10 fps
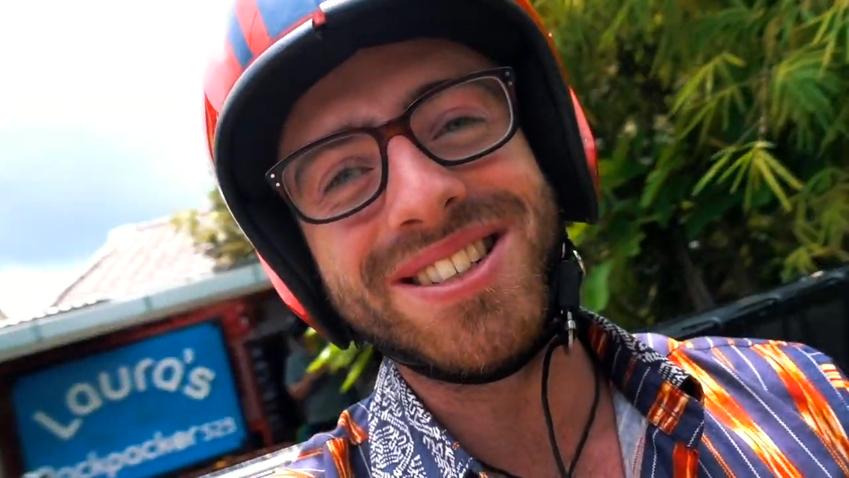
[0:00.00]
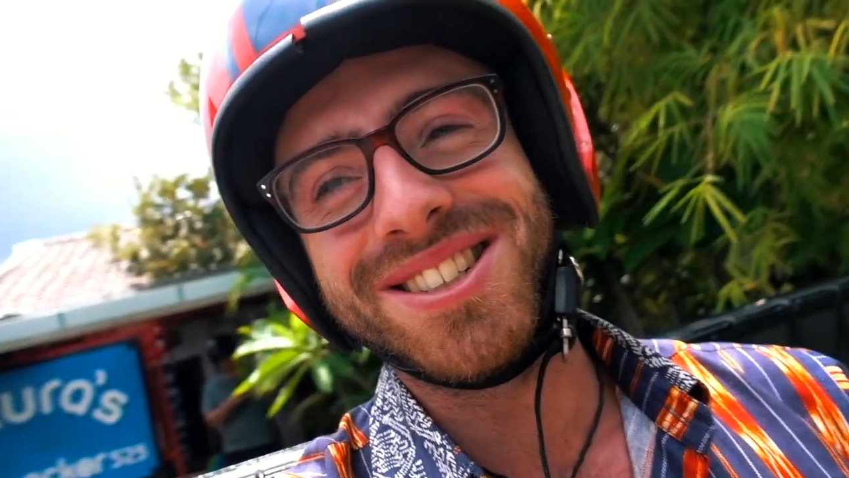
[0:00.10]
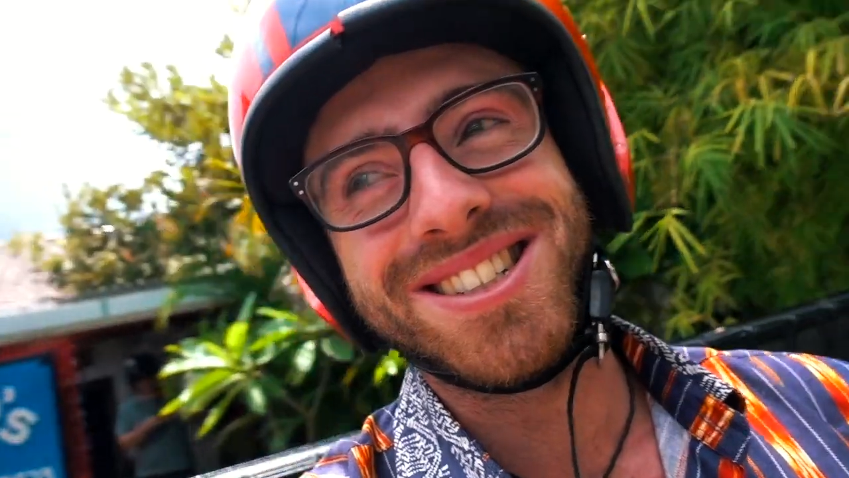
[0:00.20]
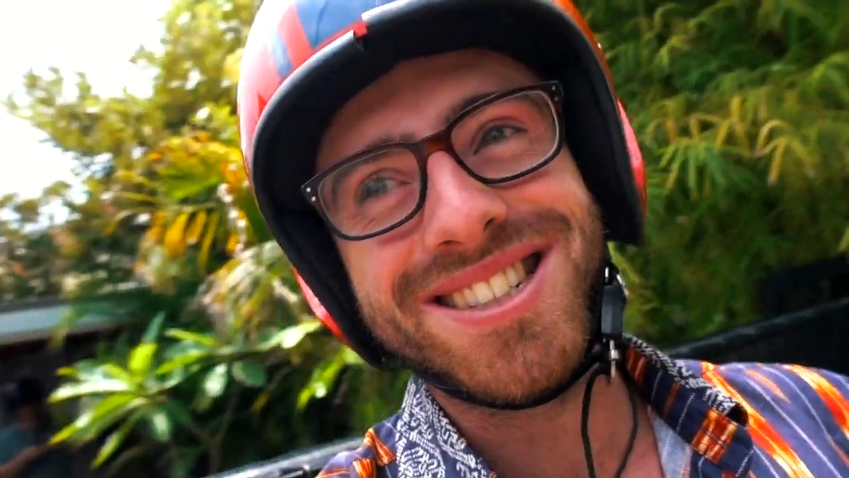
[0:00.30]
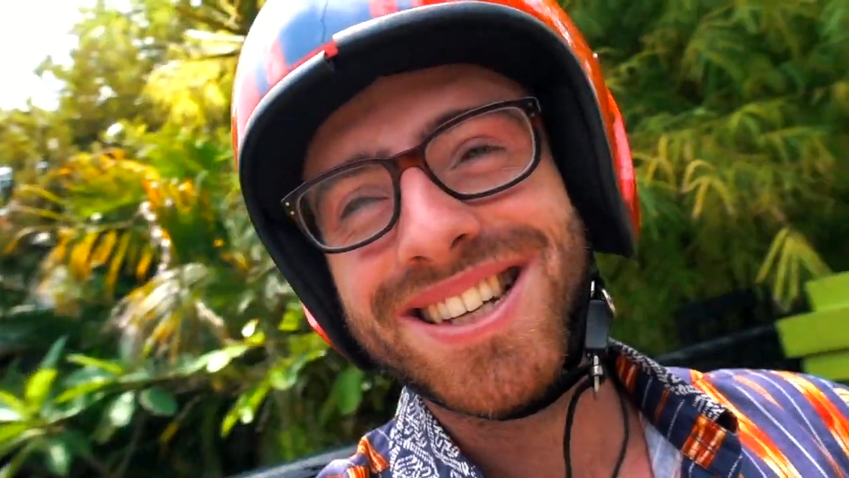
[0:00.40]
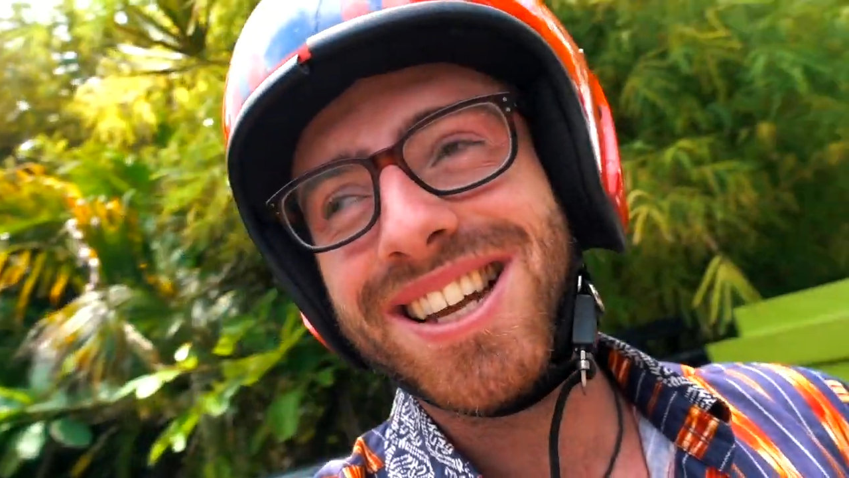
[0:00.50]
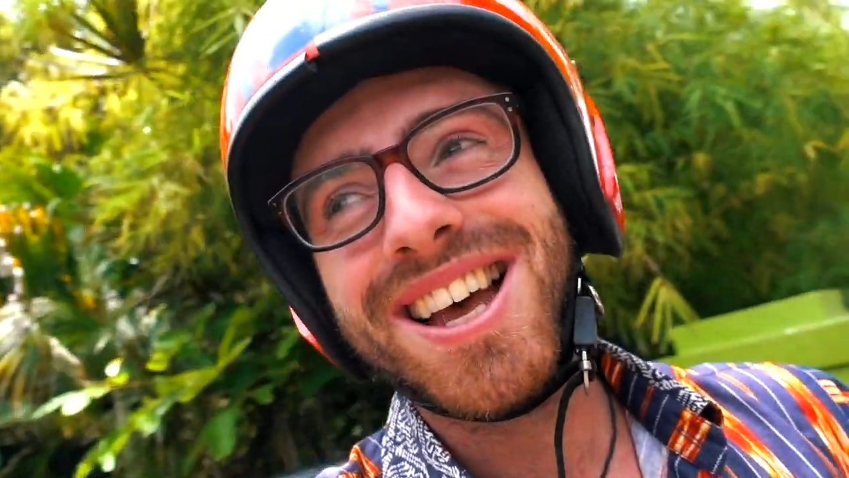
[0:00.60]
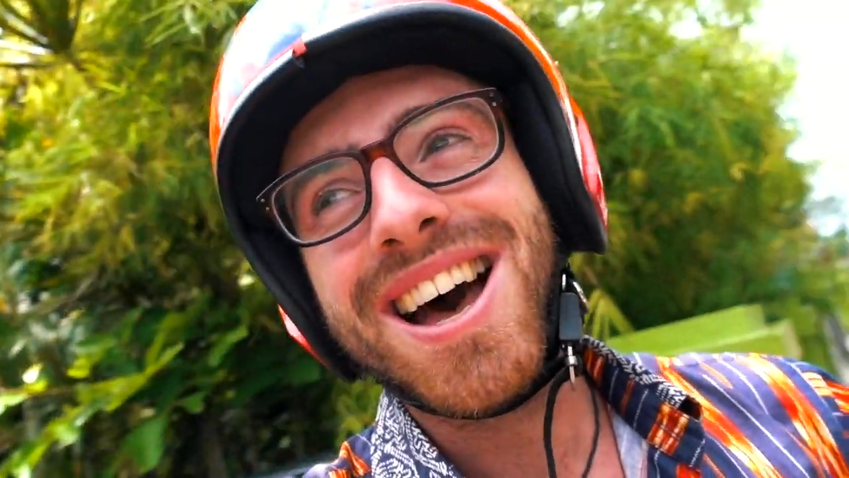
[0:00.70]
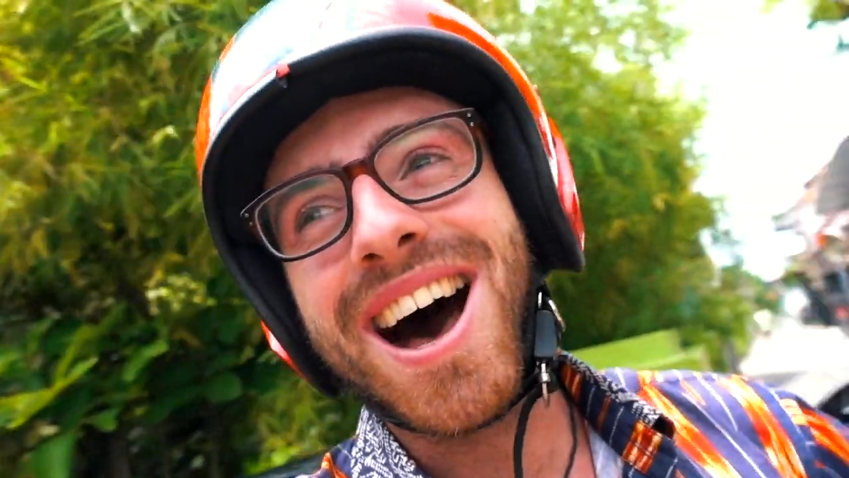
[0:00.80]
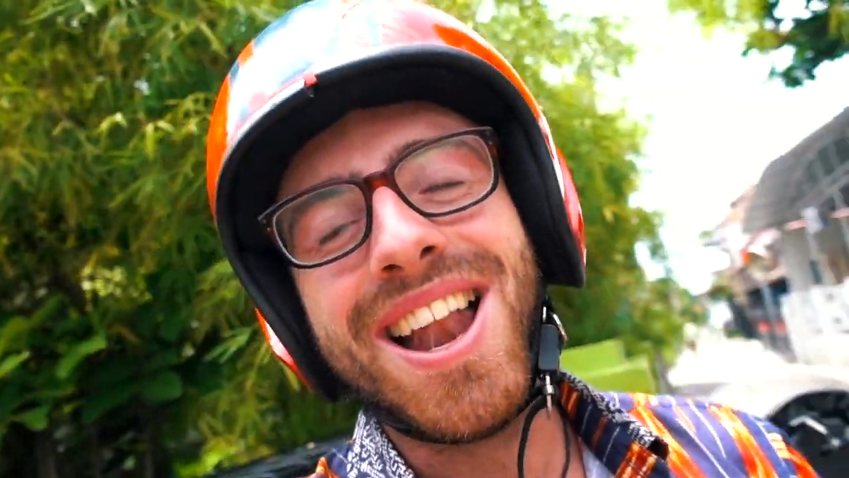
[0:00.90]
It's just,
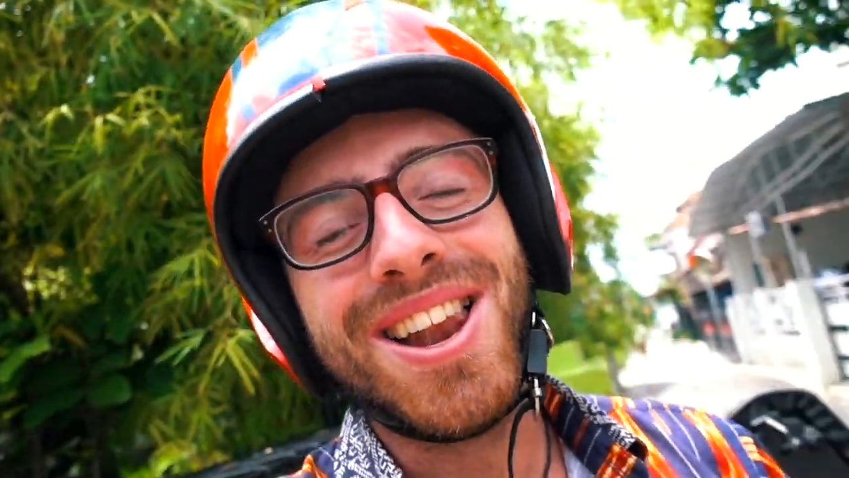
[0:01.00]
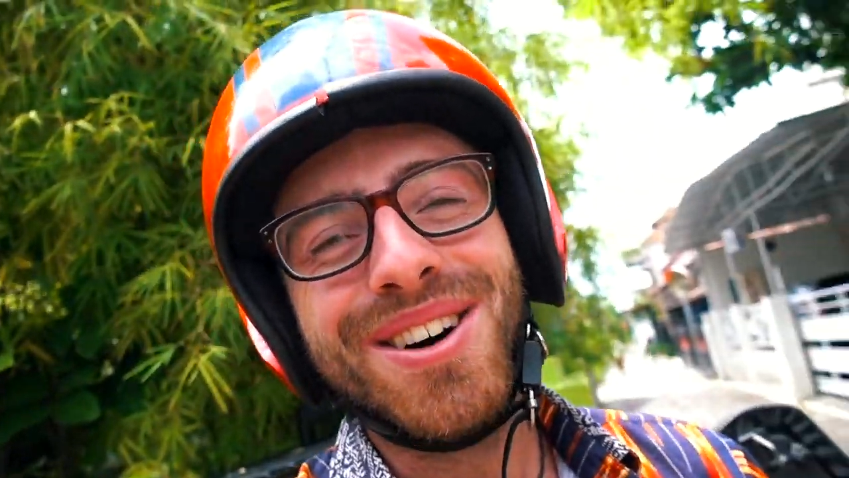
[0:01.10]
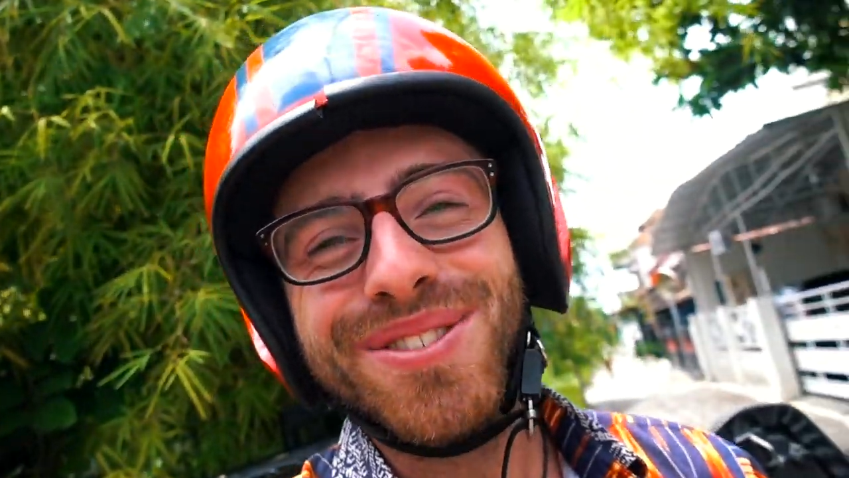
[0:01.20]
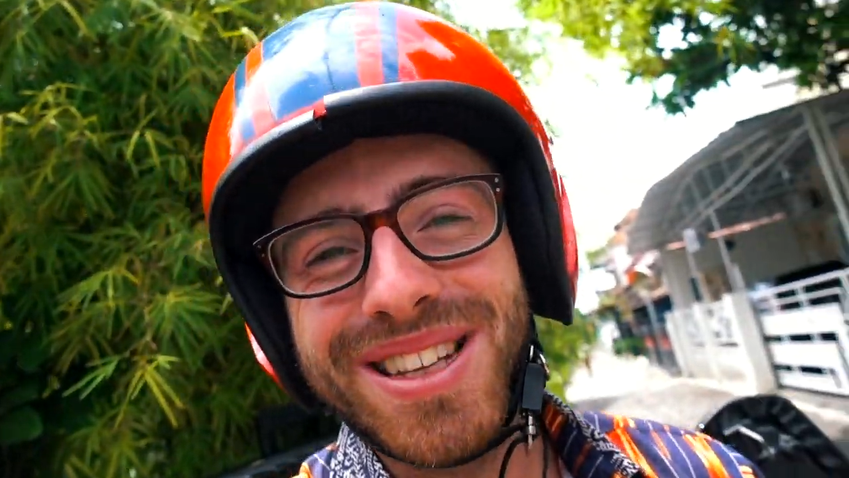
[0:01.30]
I love